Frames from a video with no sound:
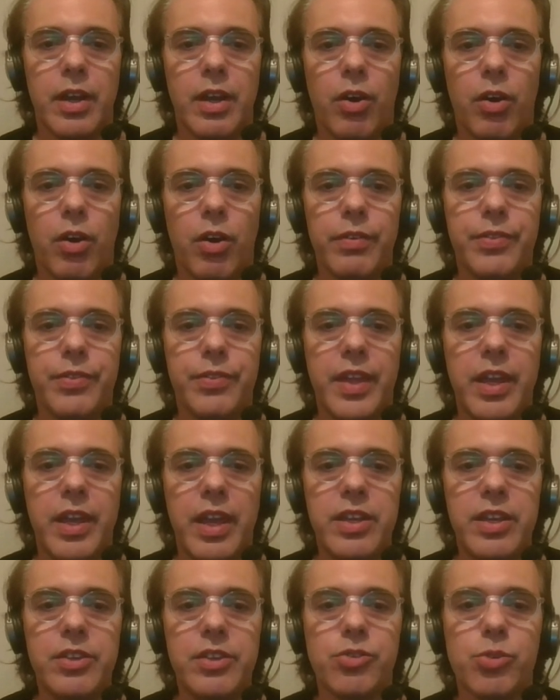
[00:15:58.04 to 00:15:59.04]
of
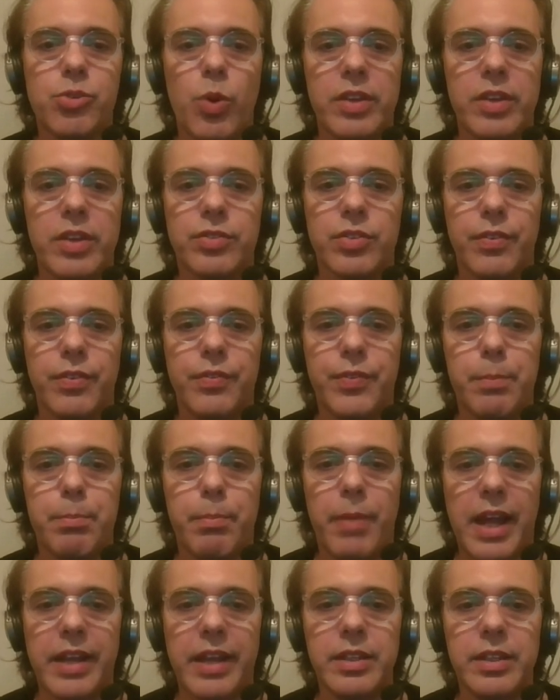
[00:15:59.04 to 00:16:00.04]
the issuance of the
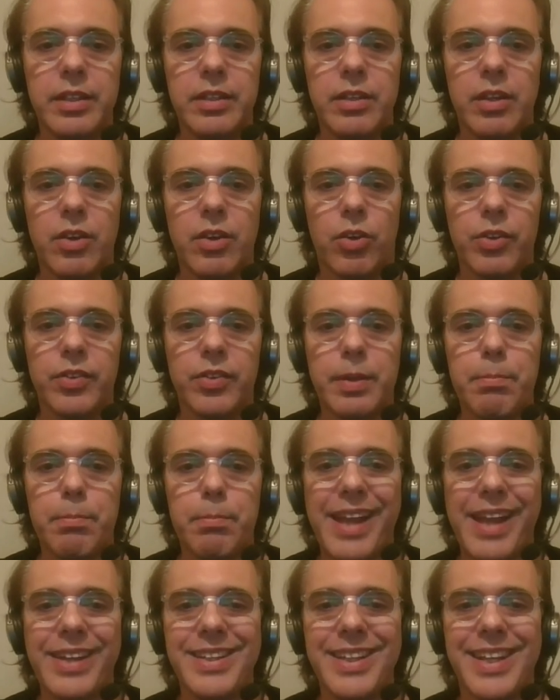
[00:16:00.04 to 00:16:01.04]
money, or the
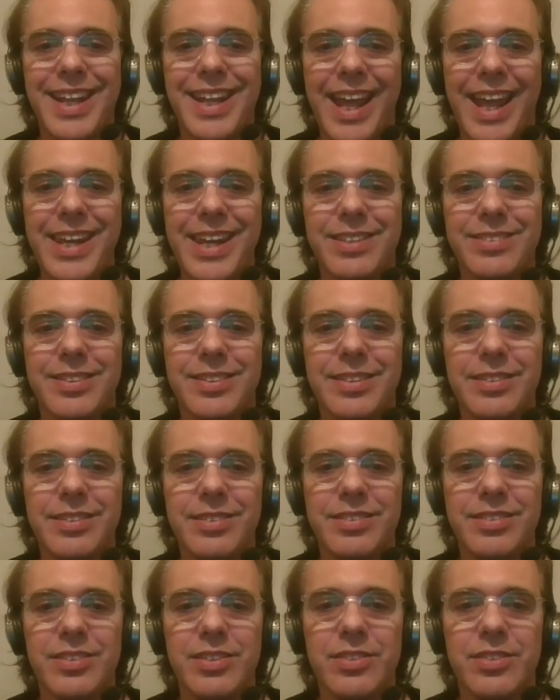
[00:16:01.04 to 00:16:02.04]
money genesis,